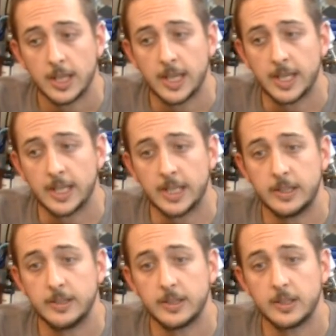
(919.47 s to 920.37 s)

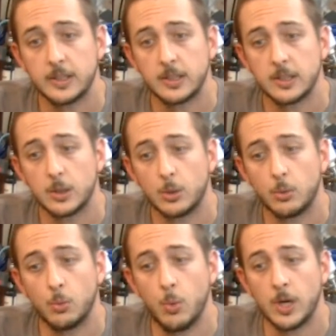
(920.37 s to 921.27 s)
and
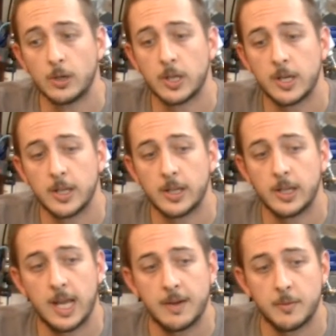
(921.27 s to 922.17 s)
we're going
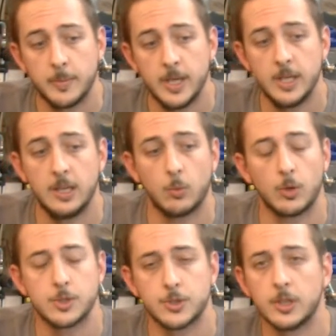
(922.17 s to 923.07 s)
to have a meeting, and
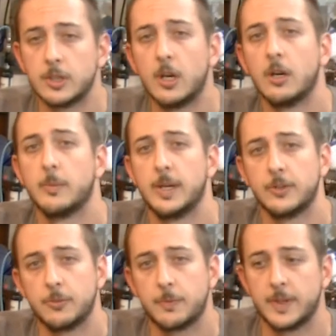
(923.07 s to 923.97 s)
we're just going to talk
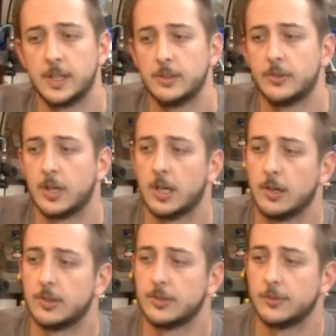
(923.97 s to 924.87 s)
about some things
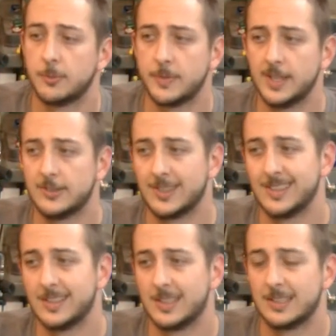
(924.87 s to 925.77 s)

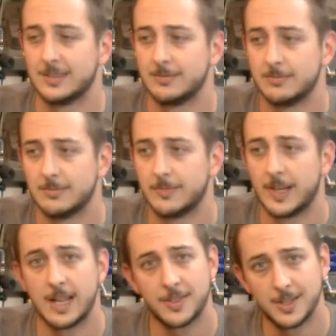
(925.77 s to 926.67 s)
that
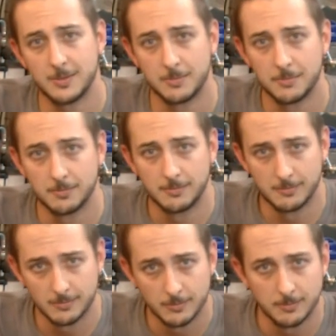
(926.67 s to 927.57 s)
I think
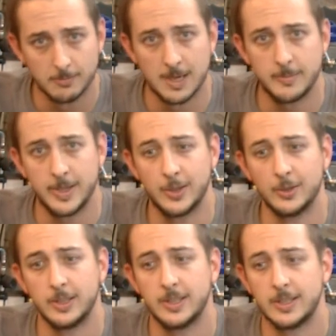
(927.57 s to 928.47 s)
might be
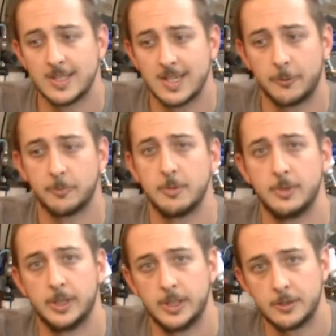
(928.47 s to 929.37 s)
good to help them
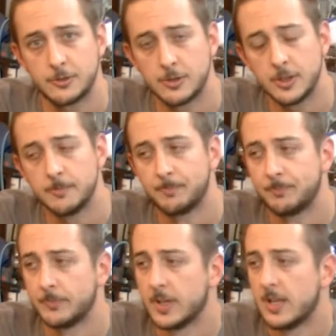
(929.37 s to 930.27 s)
in the industry,
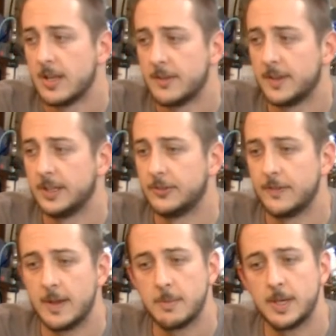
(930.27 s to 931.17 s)
things that
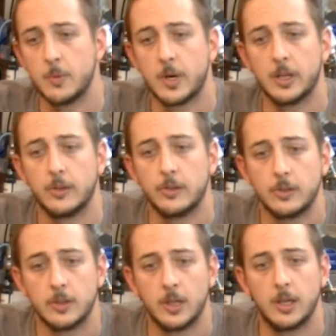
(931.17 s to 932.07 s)
they may want
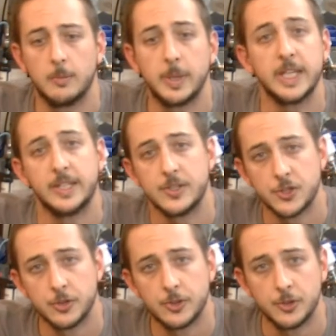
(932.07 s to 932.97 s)
to pay
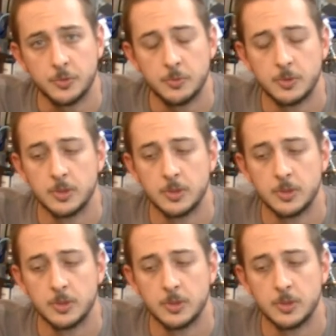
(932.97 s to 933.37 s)
attention to.